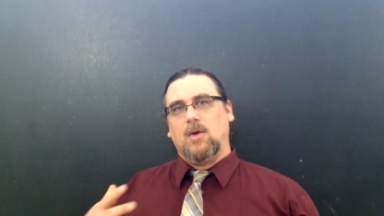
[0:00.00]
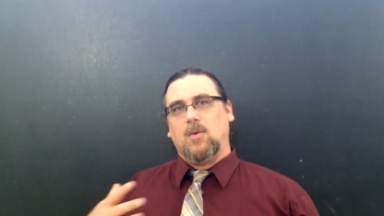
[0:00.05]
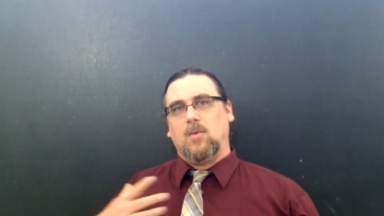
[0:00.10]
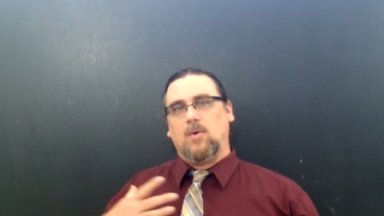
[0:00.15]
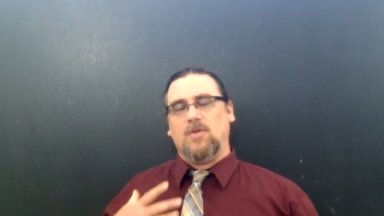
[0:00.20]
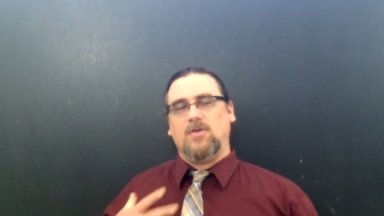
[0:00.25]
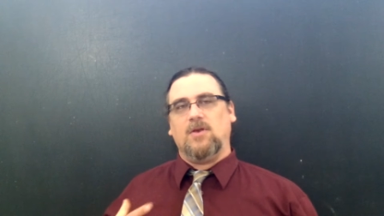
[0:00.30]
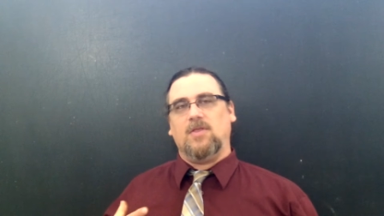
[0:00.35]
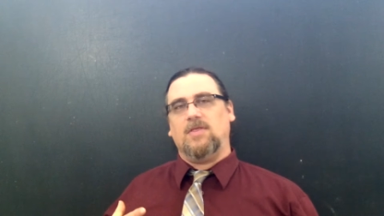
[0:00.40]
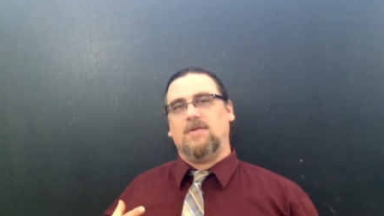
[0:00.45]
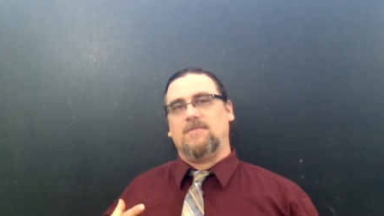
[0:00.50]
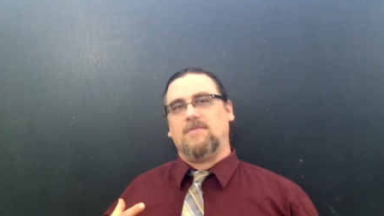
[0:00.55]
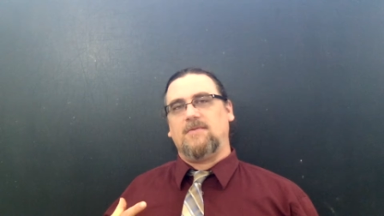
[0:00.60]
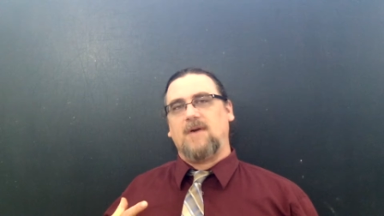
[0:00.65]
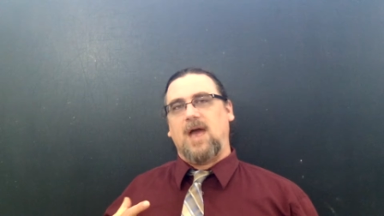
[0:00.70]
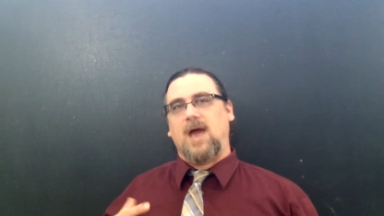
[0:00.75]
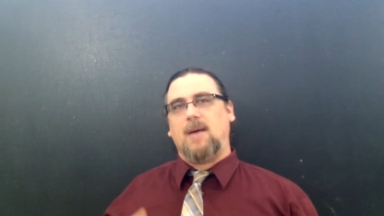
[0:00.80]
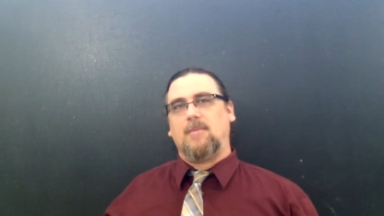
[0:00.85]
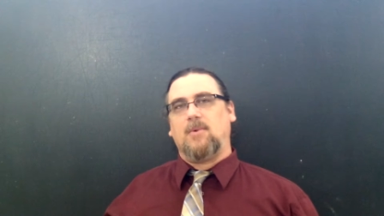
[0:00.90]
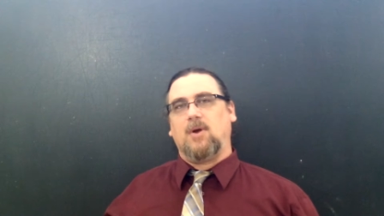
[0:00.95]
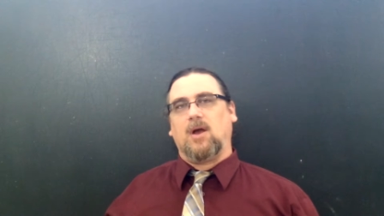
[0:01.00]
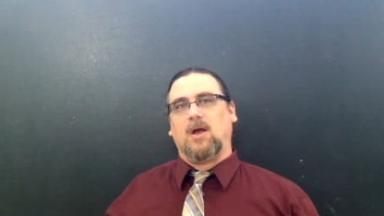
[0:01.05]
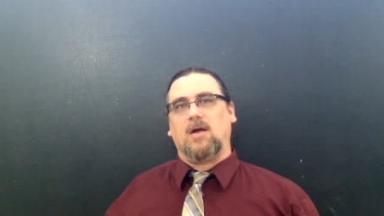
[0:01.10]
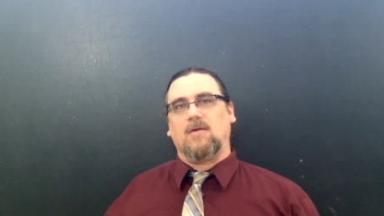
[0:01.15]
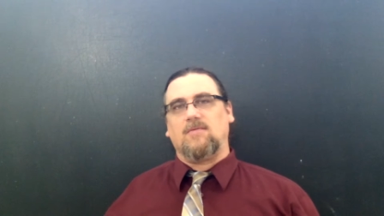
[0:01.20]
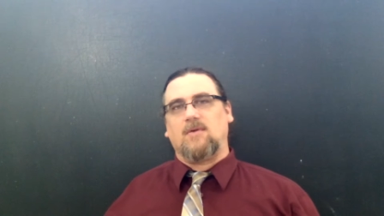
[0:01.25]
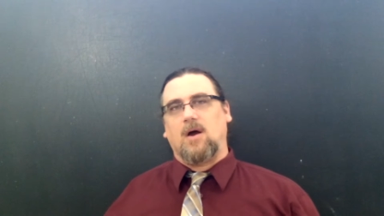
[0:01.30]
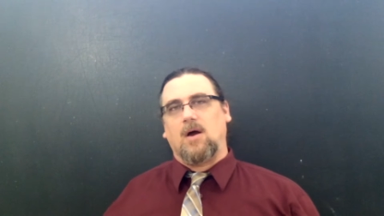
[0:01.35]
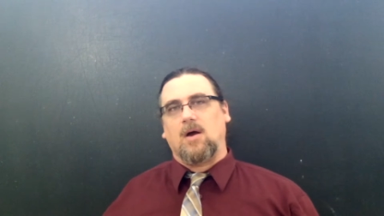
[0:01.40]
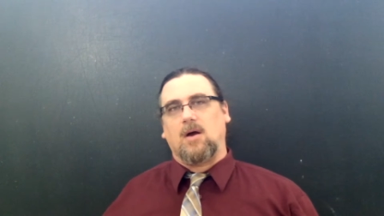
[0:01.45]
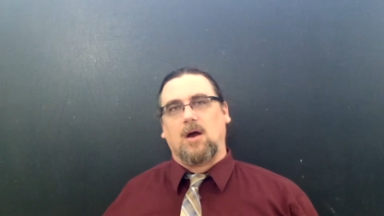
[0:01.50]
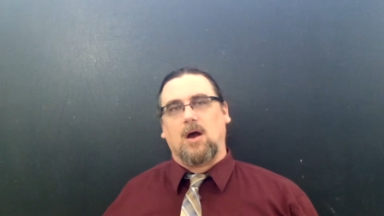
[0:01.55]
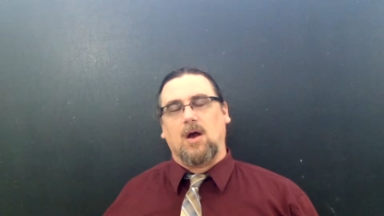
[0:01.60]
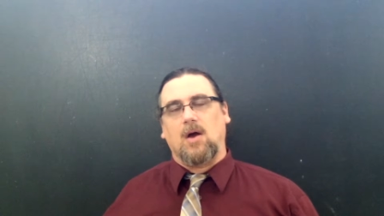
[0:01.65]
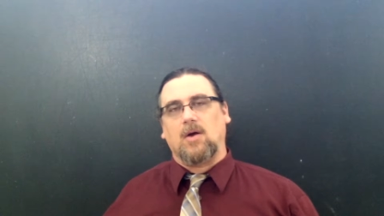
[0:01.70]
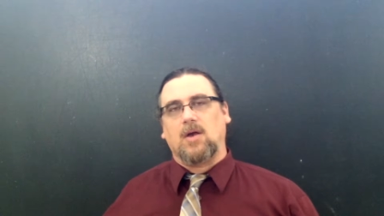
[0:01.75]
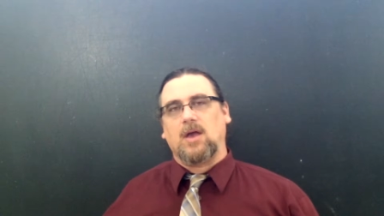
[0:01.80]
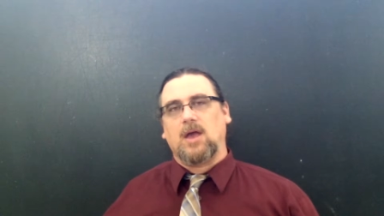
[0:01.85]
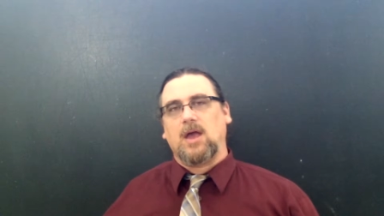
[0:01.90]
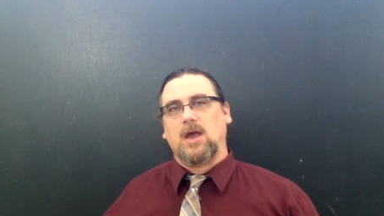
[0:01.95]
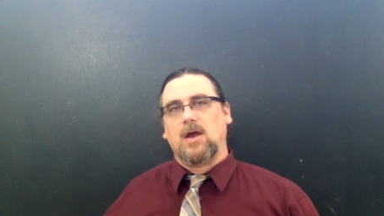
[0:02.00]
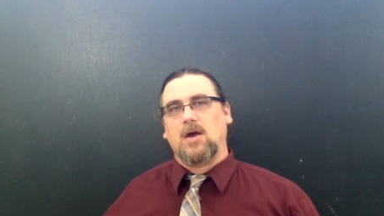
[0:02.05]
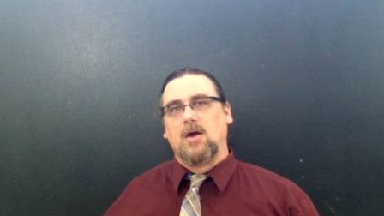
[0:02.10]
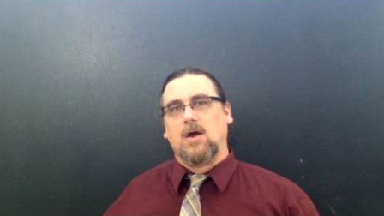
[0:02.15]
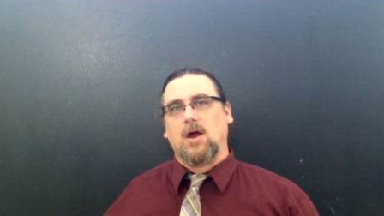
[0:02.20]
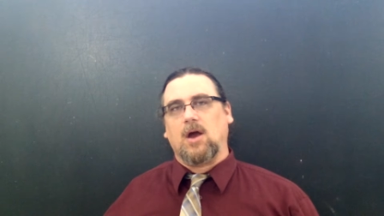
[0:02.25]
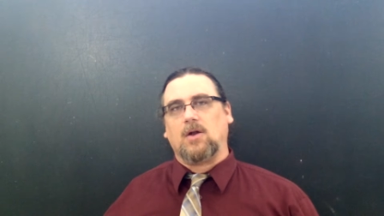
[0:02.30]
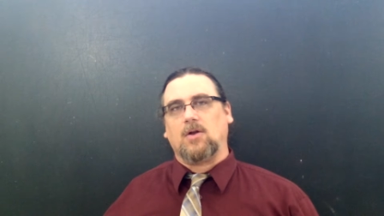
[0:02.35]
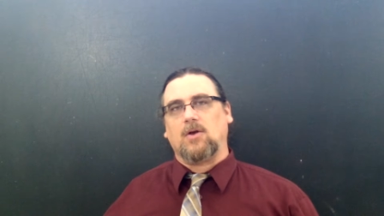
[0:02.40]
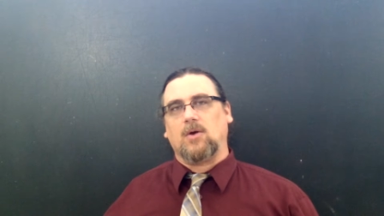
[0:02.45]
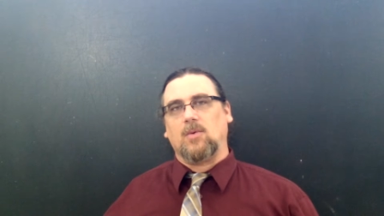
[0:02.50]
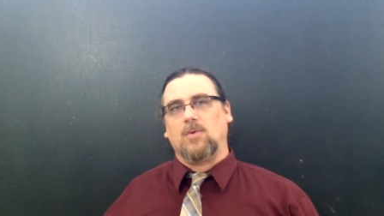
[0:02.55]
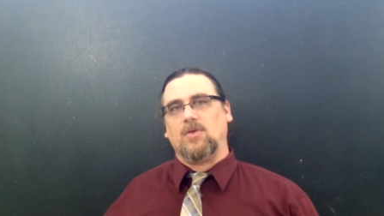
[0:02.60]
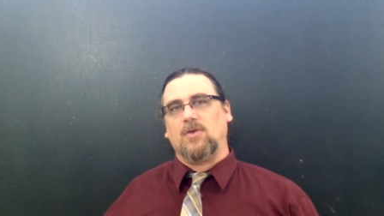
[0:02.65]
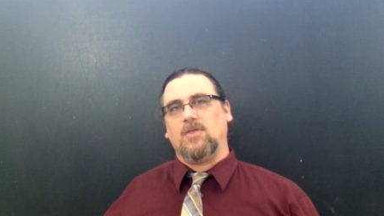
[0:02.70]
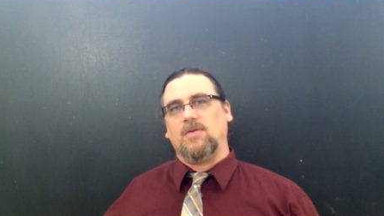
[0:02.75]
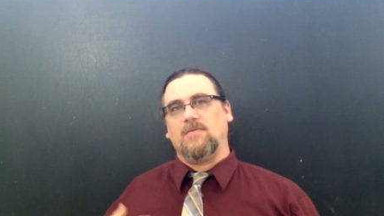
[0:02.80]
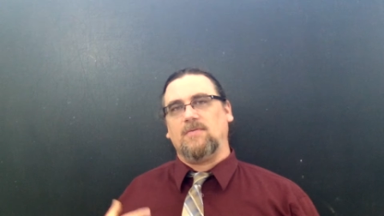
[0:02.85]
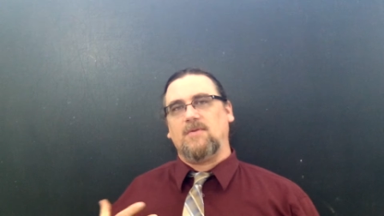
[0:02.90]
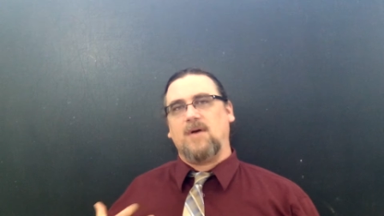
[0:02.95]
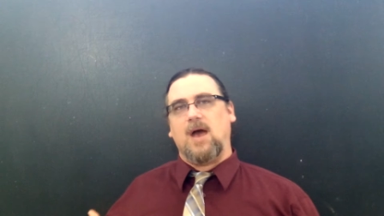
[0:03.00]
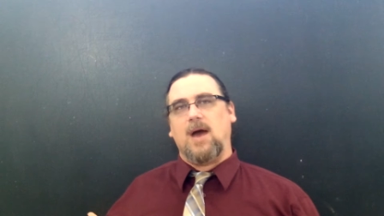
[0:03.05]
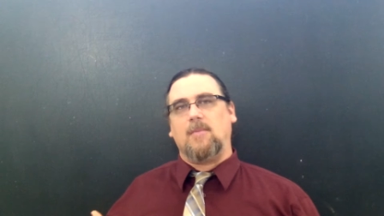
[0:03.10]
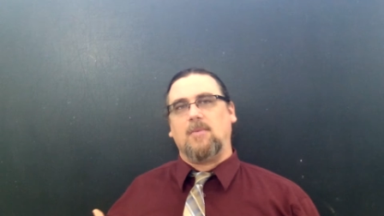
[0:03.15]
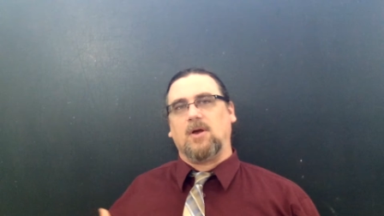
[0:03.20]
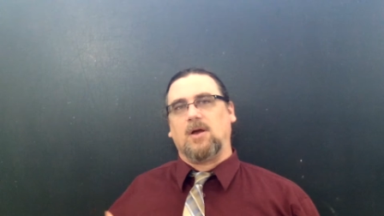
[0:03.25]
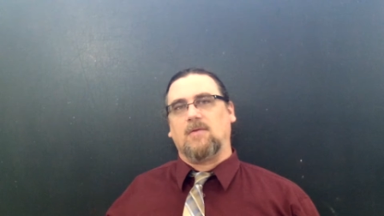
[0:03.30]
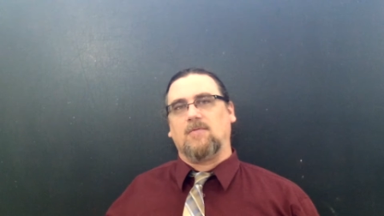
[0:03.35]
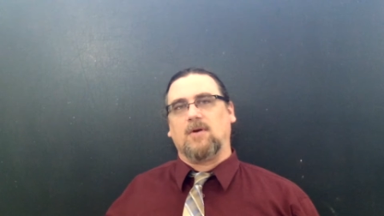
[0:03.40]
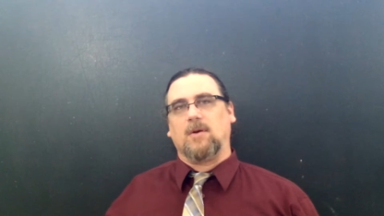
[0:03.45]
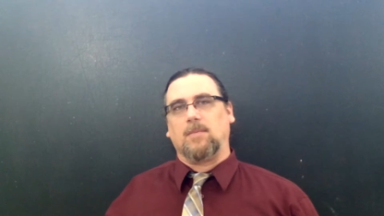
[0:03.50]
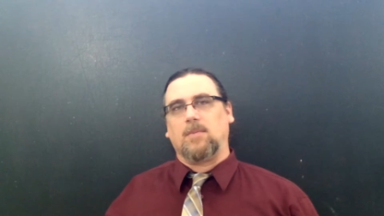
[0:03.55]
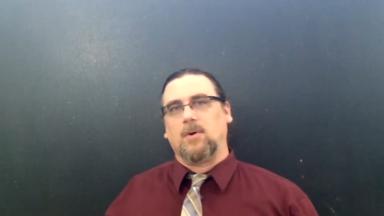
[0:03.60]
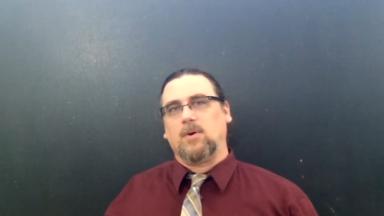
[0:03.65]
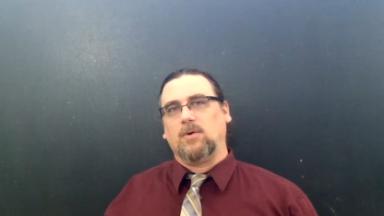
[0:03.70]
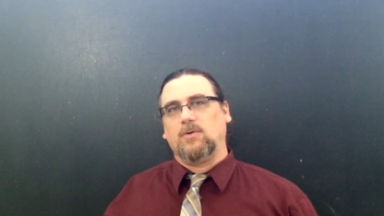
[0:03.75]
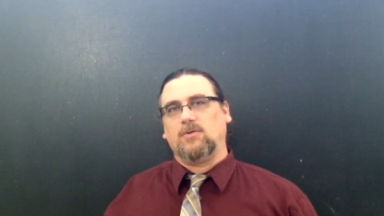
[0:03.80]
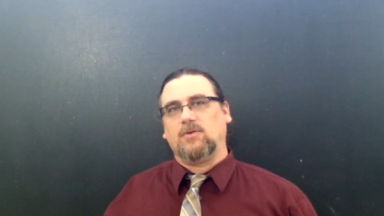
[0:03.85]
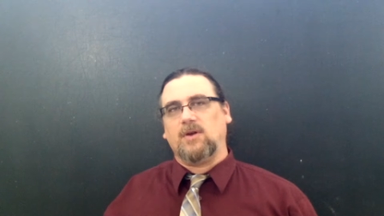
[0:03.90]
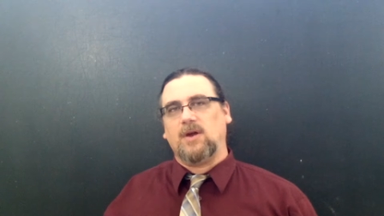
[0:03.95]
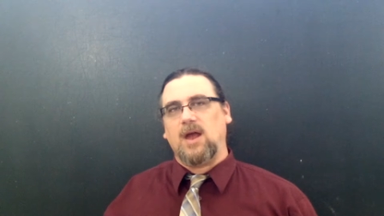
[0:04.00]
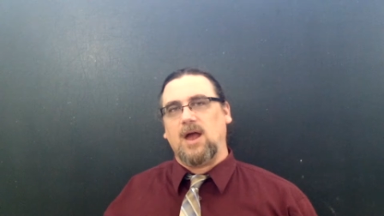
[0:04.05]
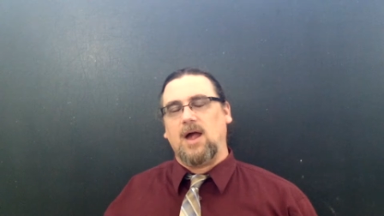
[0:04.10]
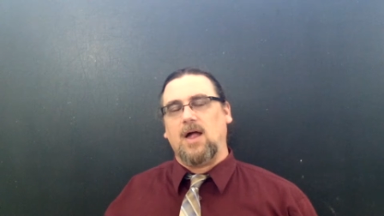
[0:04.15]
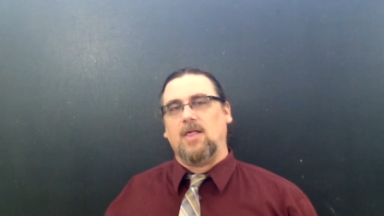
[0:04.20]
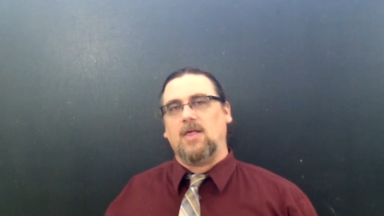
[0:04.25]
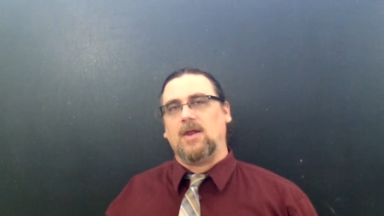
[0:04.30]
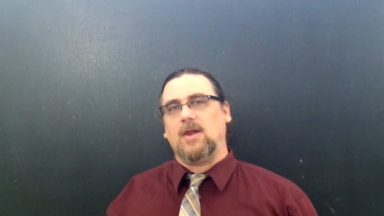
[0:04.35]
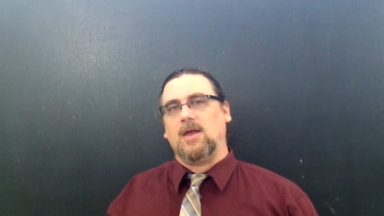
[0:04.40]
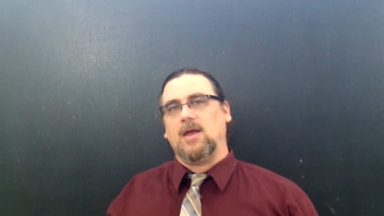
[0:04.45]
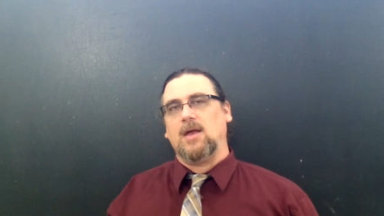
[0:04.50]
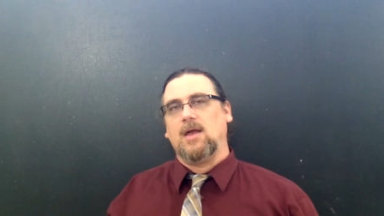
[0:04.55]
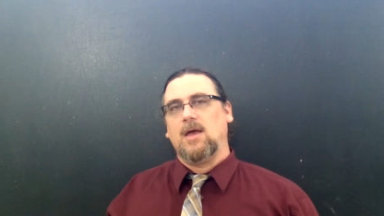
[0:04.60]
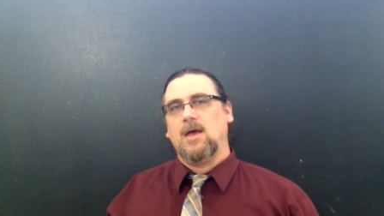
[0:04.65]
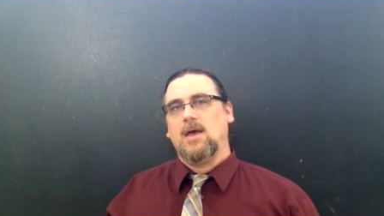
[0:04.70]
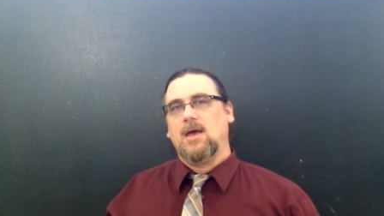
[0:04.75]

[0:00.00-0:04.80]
within the fabric of our character, within the fabric of our personality,